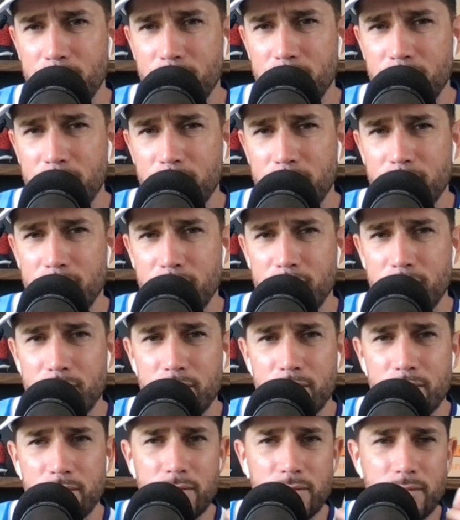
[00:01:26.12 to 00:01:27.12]

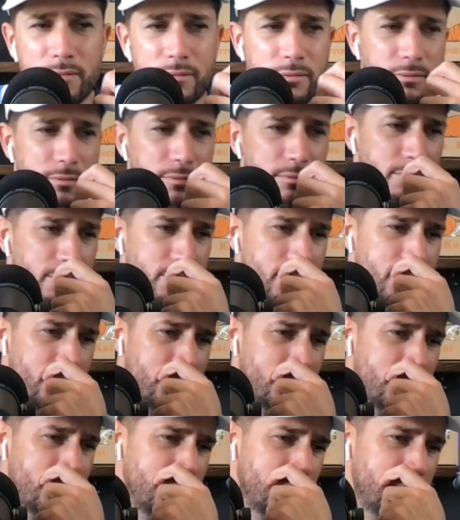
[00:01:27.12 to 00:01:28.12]

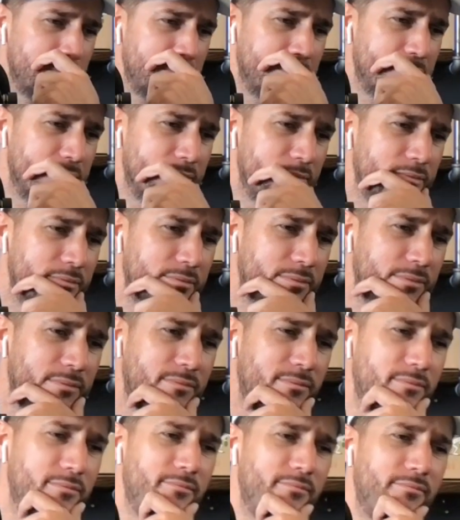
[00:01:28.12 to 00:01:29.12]

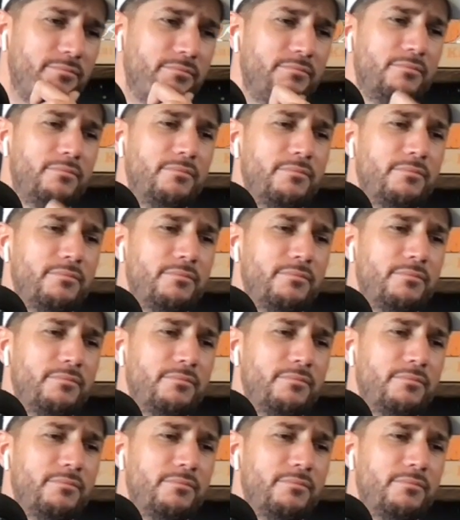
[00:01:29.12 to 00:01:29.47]
This person isn't speaking.